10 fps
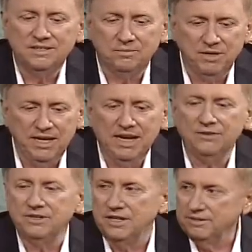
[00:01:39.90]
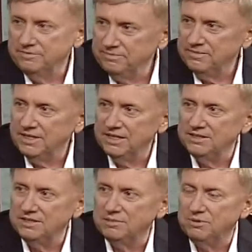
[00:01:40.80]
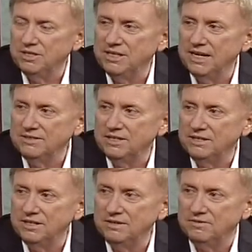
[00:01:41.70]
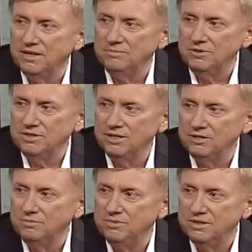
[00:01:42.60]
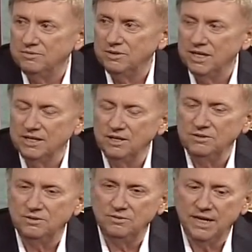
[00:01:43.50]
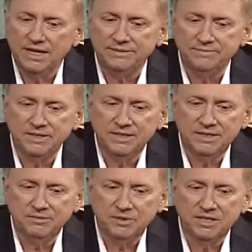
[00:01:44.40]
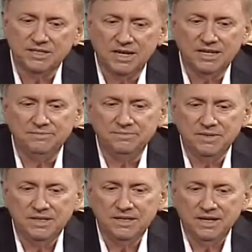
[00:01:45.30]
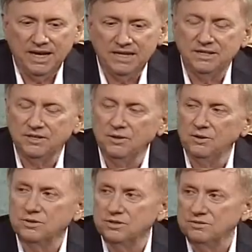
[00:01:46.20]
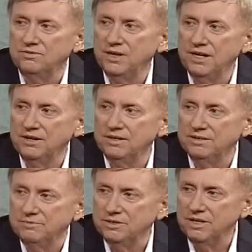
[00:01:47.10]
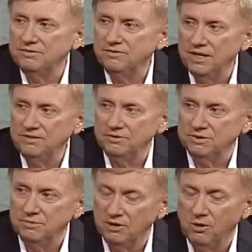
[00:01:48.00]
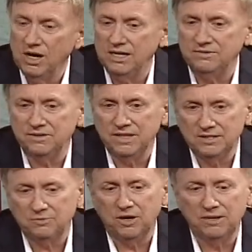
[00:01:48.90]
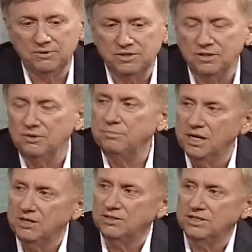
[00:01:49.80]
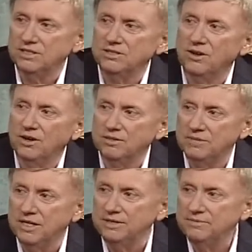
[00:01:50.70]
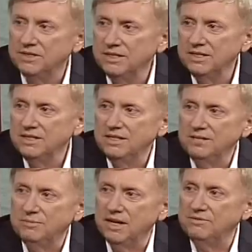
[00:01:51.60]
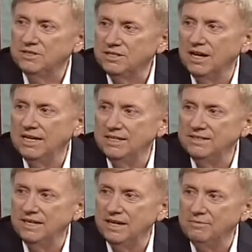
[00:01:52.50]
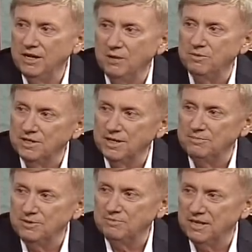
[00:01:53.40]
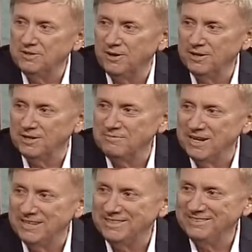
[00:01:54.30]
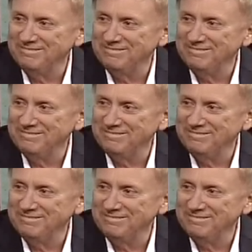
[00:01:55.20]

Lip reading: to be out there and just to put it out there to give couples hope that when they go through that. Because I had an adulterous affair and was unfaithful to my wife, and that's why it was so embarrassing to talk about. But I've decided that I'm helping couples by talking about it.